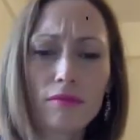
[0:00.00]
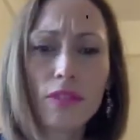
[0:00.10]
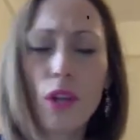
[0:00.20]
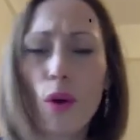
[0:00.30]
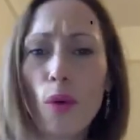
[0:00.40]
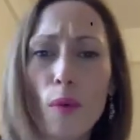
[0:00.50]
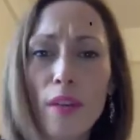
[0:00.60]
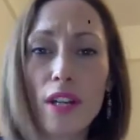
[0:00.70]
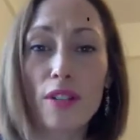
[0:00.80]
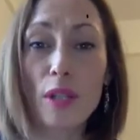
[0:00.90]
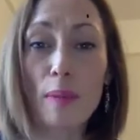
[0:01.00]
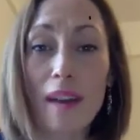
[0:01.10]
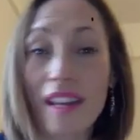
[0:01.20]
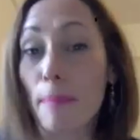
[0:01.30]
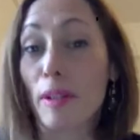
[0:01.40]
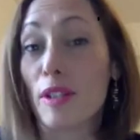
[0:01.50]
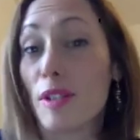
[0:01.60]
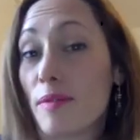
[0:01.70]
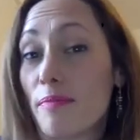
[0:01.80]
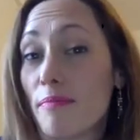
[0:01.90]
what we're going to do about it,
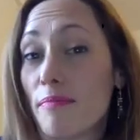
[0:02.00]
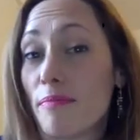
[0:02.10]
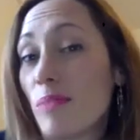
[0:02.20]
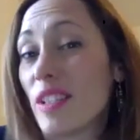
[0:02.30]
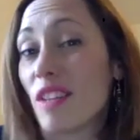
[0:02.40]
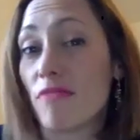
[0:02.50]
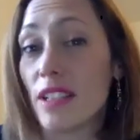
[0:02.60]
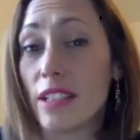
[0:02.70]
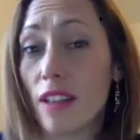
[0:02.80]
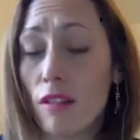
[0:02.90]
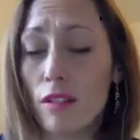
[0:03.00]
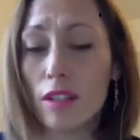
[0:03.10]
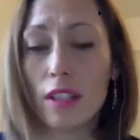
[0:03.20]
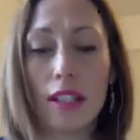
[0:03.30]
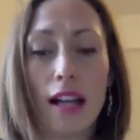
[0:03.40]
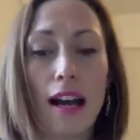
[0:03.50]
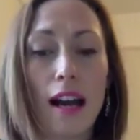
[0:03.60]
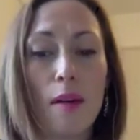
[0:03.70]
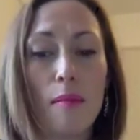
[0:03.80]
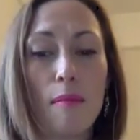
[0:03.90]
because we don't really know.
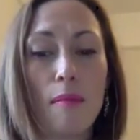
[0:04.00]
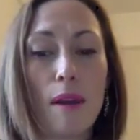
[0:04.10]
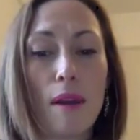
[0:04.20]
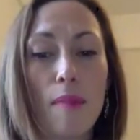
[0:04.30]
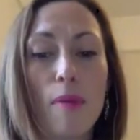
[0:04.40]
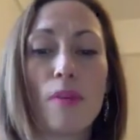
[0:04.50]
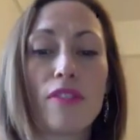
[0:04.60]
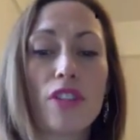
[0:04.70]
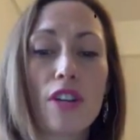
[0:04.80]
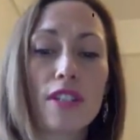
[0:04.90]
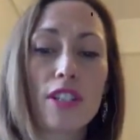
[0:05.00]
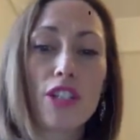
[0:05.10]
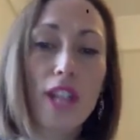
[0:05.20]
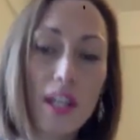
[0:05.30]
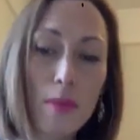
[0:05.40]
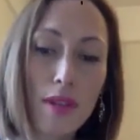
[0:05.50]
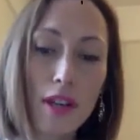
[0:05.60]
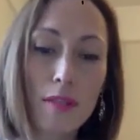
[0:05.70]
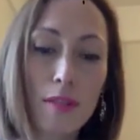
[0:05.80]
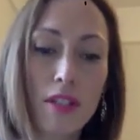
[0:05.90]
But we've chosen to check in with
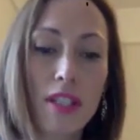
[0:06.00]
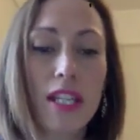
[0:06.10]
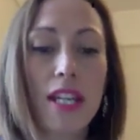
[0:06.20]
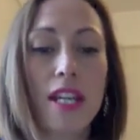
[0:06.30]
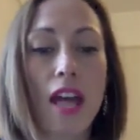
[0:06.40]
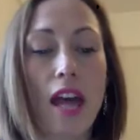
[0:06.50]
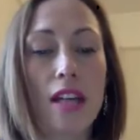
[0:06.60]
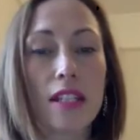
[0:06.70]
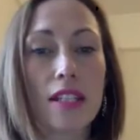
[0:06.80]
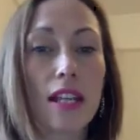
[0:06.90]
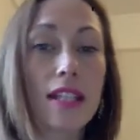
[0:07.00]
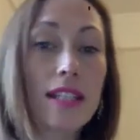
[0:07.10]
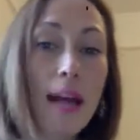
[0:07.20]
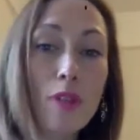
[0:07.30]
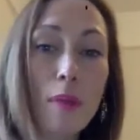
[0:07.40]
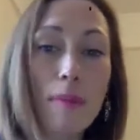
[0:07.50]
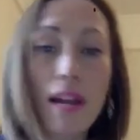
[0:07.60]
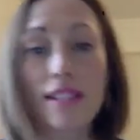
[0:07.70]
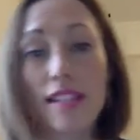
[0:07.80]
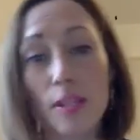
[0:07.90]
our community and adapt our
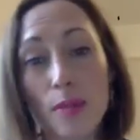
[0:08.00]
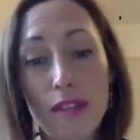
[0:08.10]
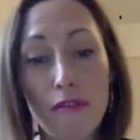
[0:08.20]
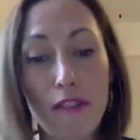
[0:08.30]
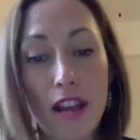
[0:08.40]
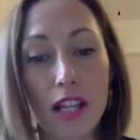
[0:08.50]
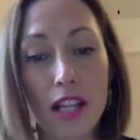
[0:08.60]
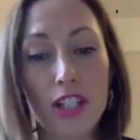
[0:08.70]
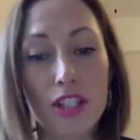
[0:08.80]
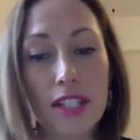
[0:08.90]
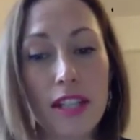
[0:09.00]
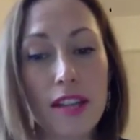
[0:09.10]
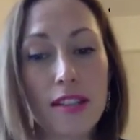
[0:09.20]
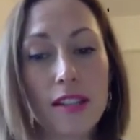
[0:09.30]
plans as we see fit, like I just said.